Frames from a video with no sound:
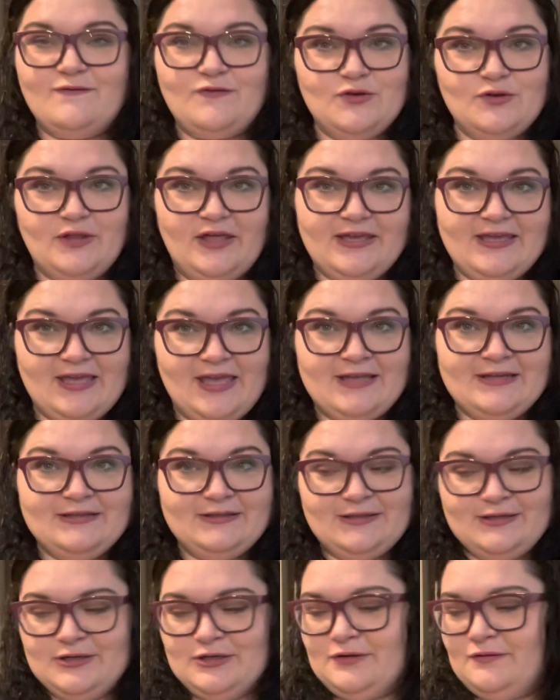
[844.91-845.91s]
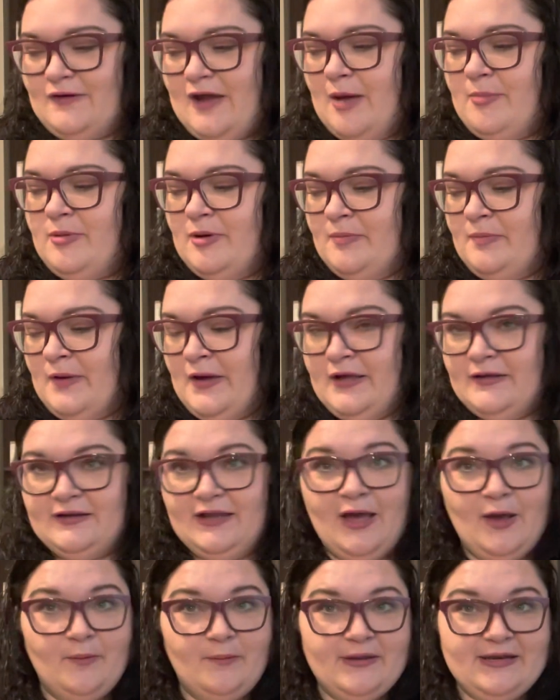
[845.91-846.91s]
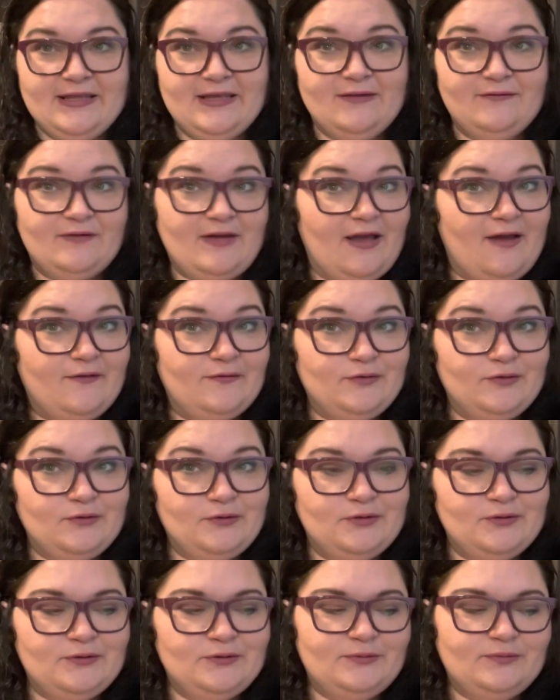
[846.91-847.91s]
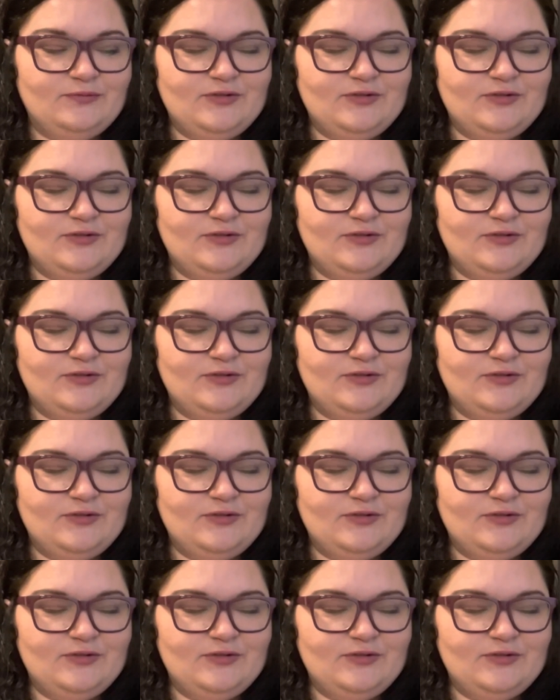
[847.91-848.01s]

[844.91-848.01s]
you like an end of the year wrap up on how many I've gotten through,